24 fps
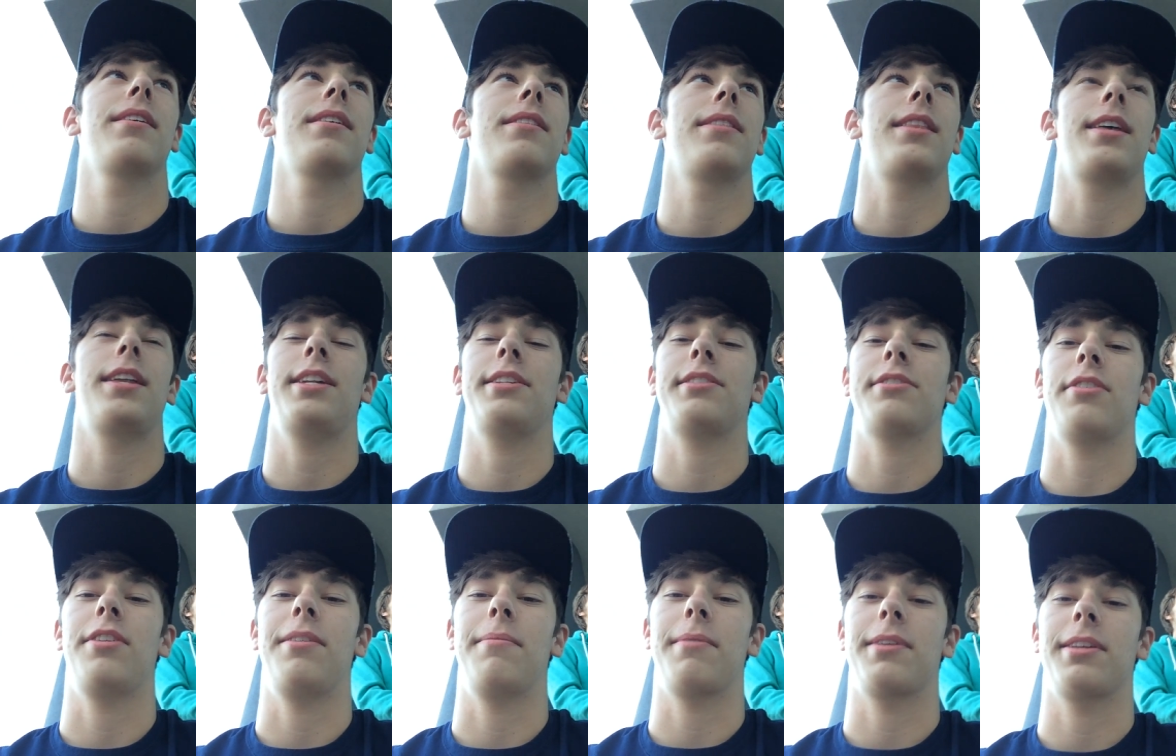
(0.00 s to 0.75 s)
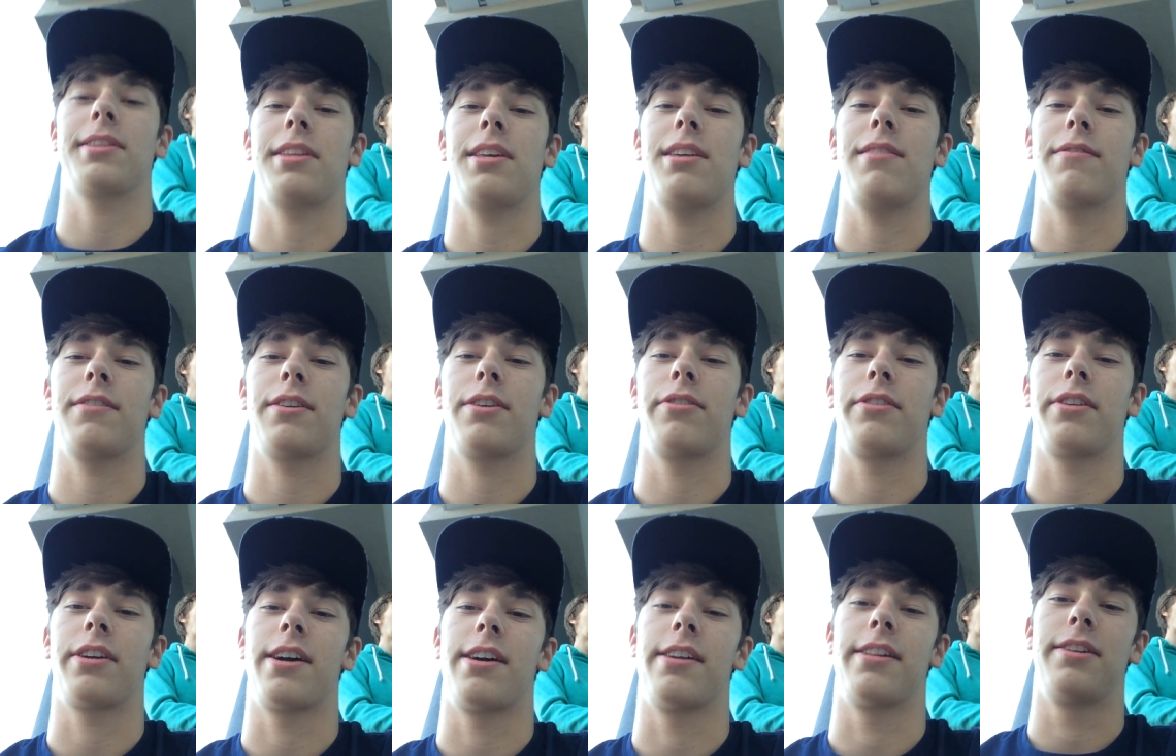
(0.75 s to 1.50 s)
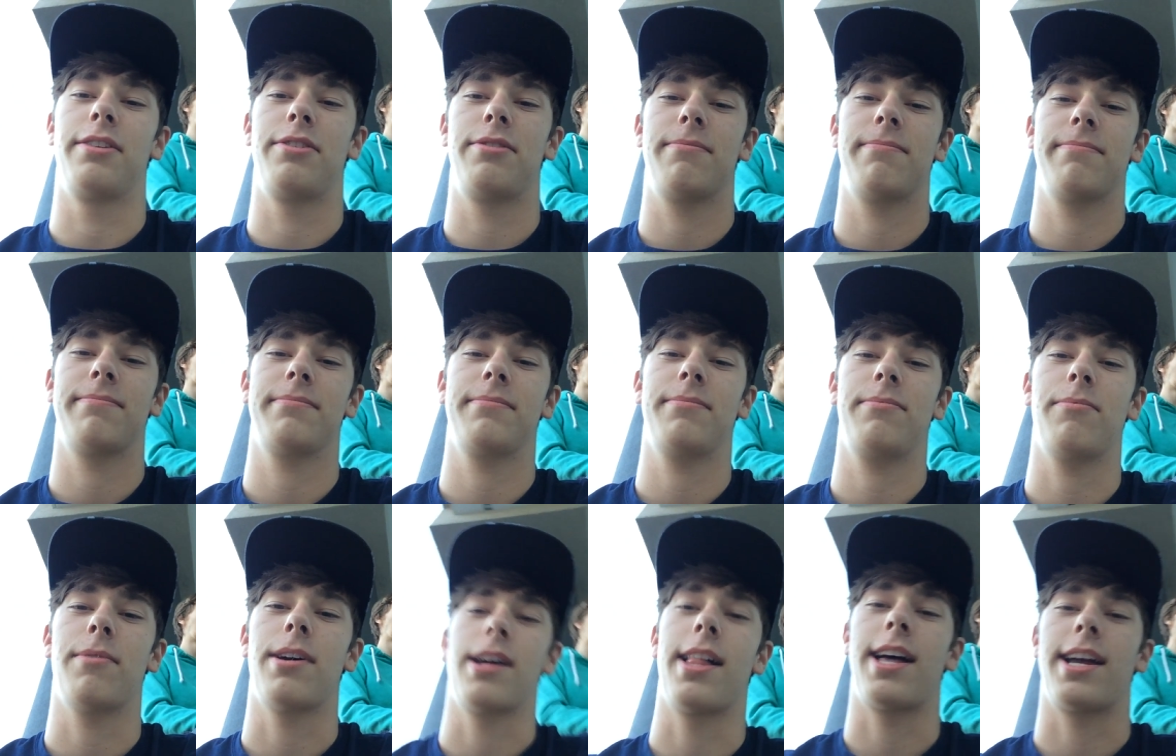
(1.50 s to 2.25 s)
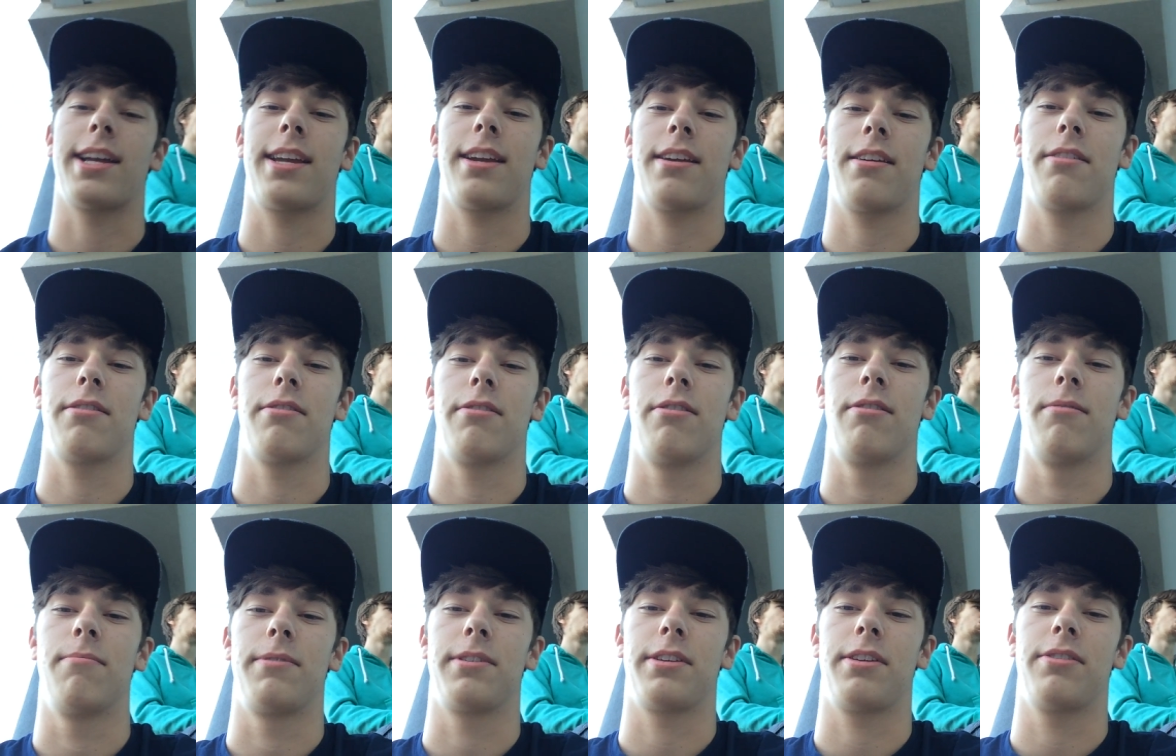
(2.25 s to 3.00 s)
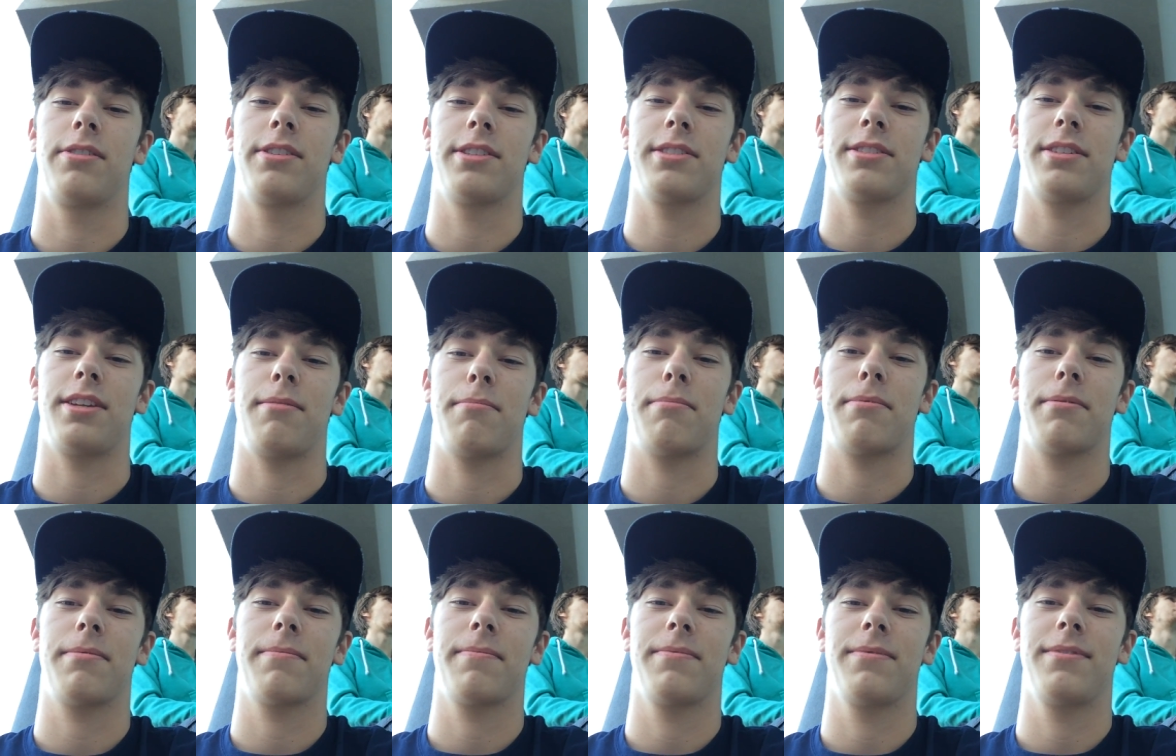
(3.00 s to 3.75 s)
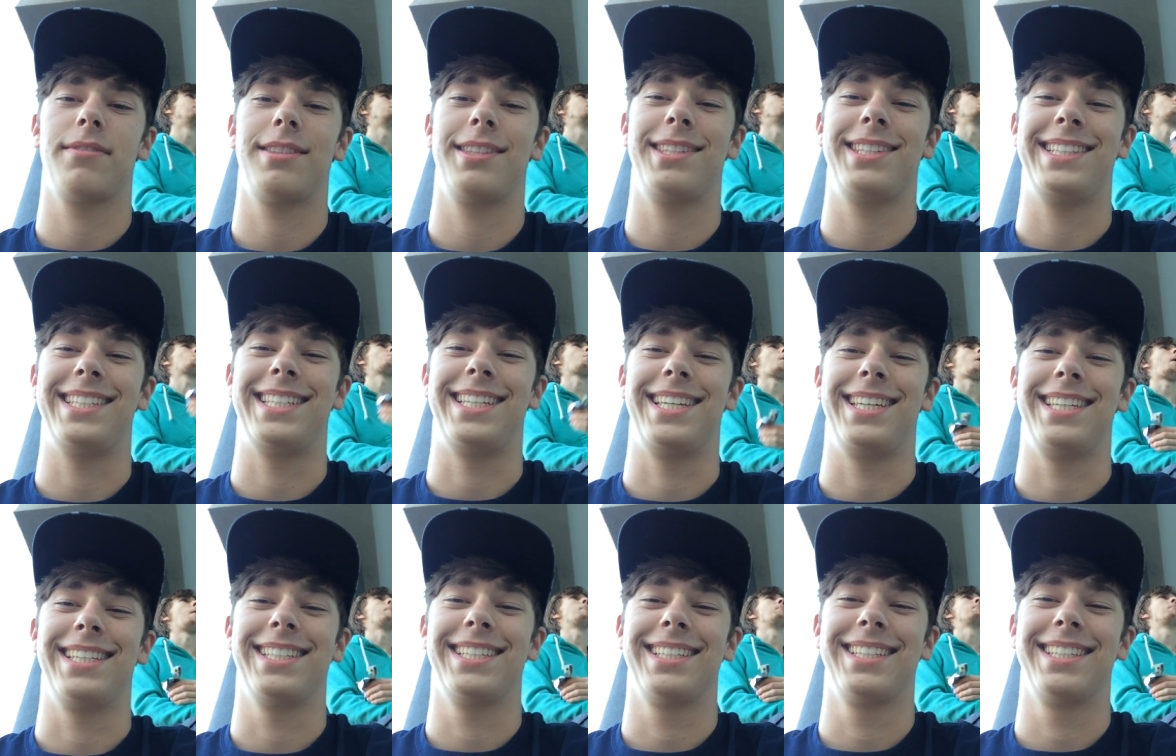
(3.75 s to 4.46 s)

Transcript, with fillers: Then Estonium can leave and go to college, while I can go home and go to sleep. Yeah.